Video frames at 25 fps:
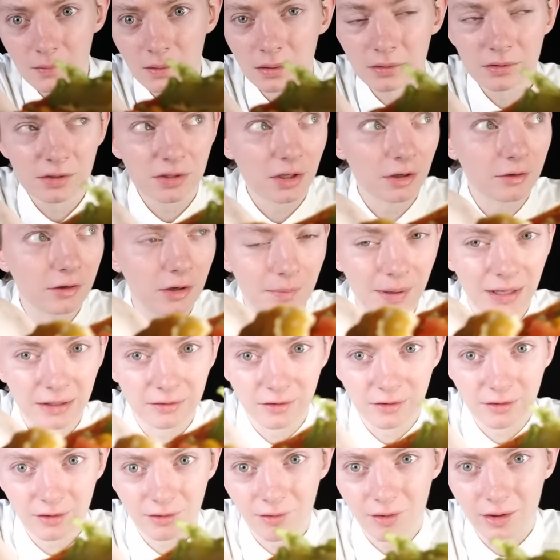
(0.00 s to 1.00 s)
Sorry about
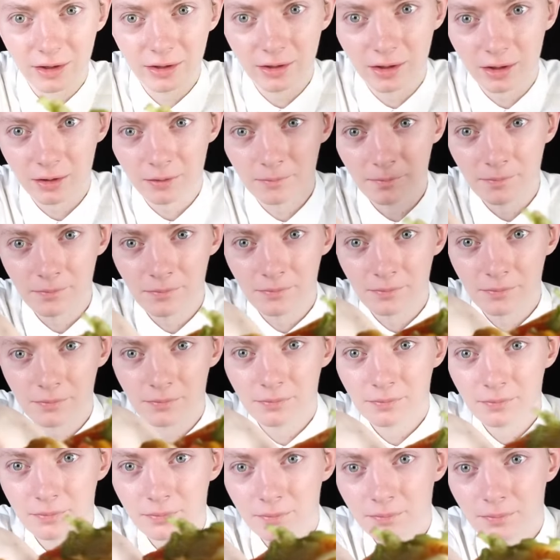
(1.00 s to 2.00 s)
this lighting.
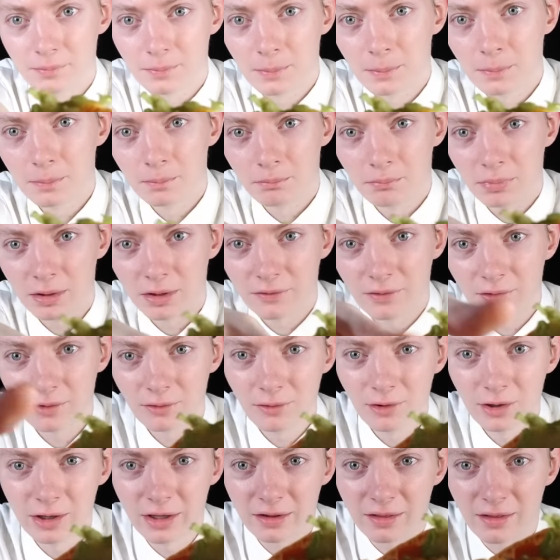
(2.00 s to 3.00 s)
But if you
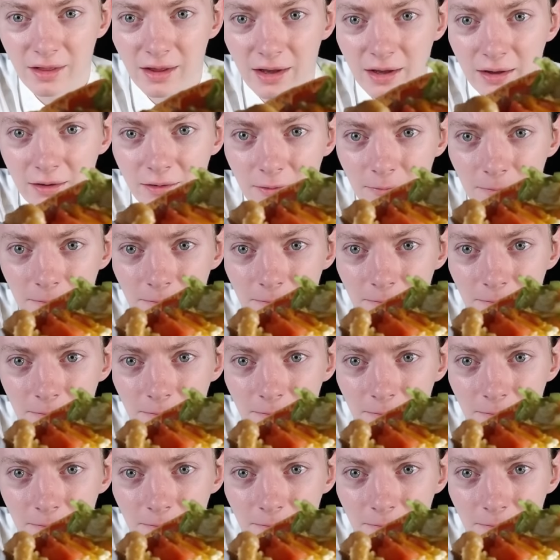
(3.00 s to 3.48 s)
look at that,